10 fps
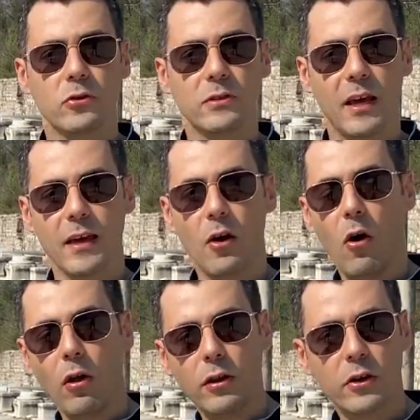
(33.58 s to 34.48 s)
to take
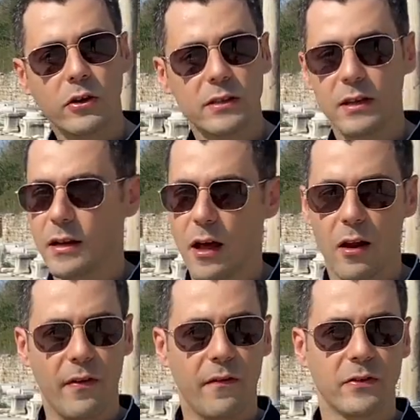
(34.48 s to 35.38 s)
all the goods in and out
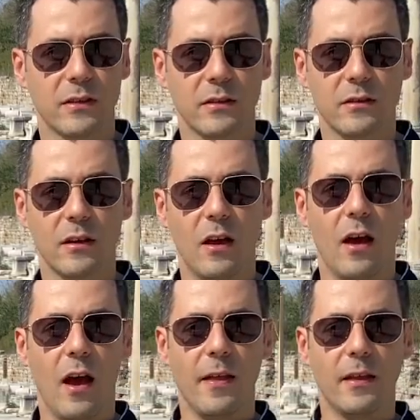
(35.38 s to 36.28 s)
of Ephesus
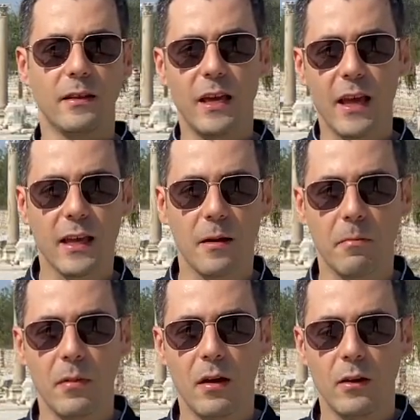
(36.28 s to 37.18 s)
and then take
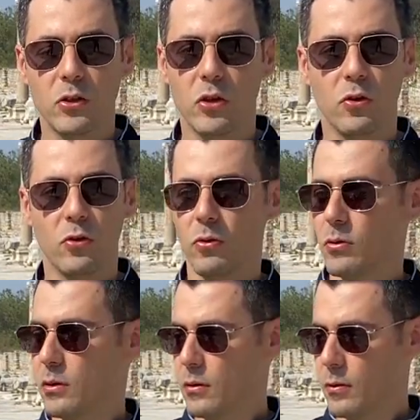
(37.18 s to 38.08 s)
him
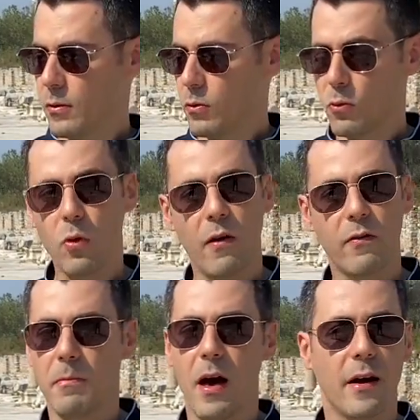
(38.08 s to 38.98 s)
to whoever
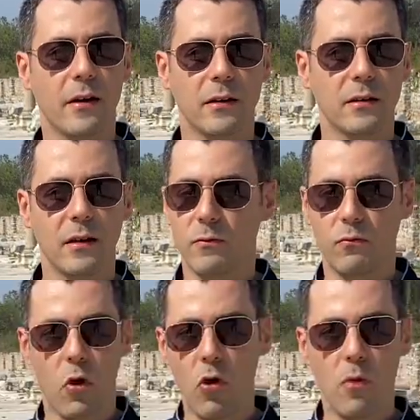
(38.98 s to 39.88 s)
mattered in
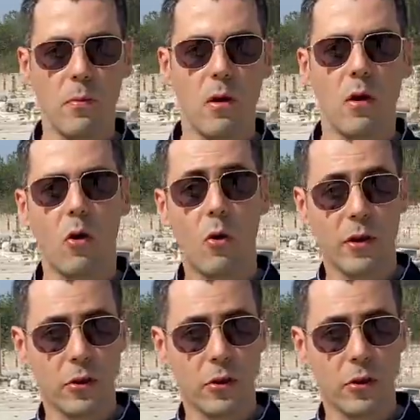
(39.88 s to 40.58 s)
Rome or in